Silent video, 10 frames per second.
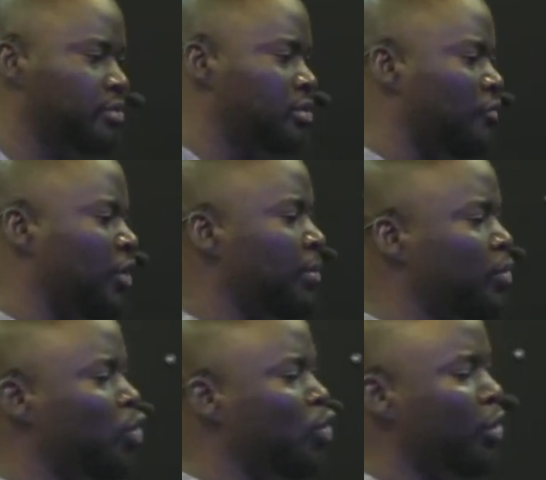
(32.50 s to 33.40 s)
him
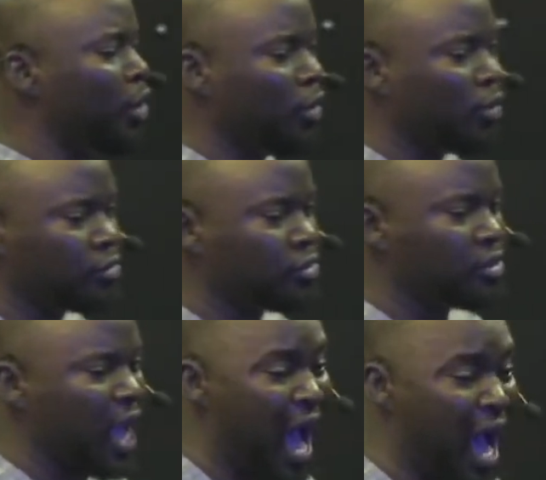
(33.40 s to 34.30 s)
who knows
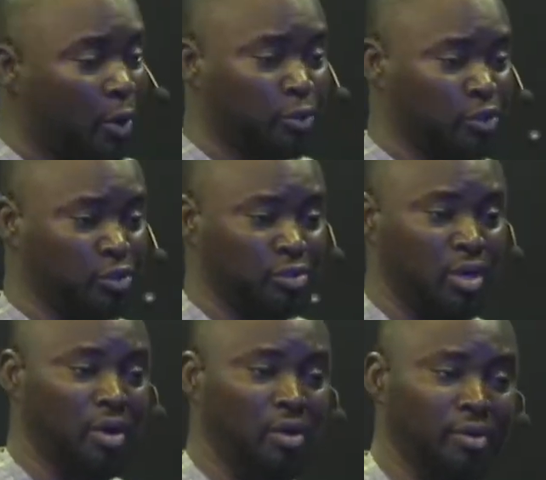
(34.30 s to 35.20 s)
how to
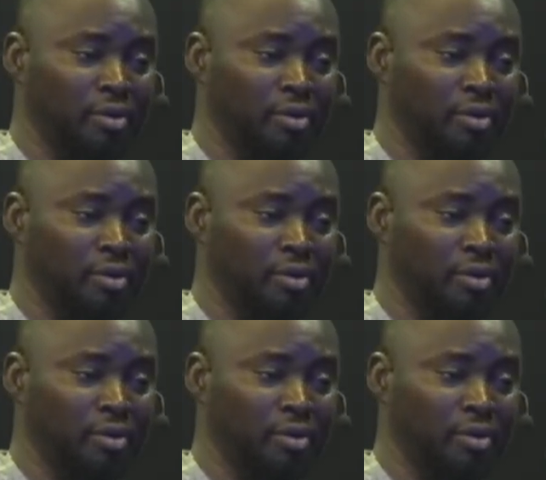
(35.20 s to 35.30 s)
run.